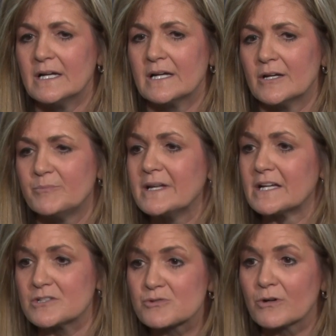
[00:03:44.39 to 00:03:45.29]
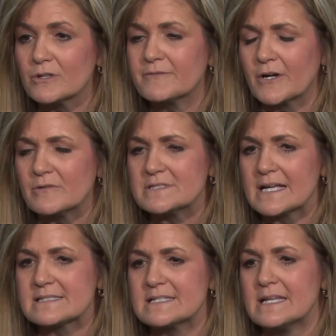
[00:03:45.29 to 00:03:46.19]
um, be in control of our own
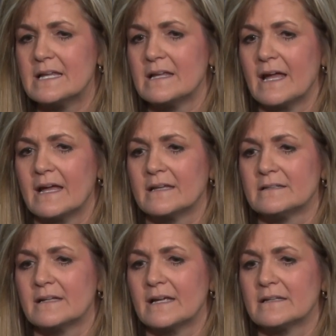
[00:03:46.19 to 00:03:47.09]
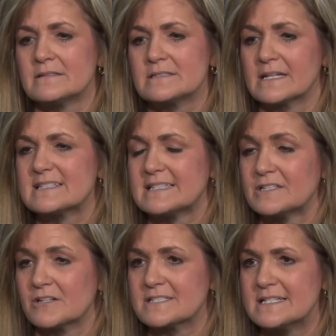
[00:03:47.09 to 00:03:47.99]
destiny and and to
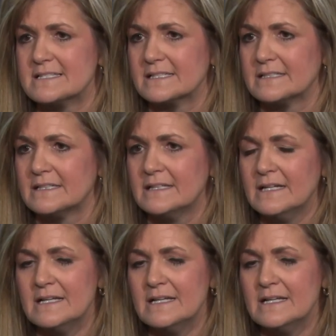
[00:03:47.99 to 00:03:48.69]
extend our season and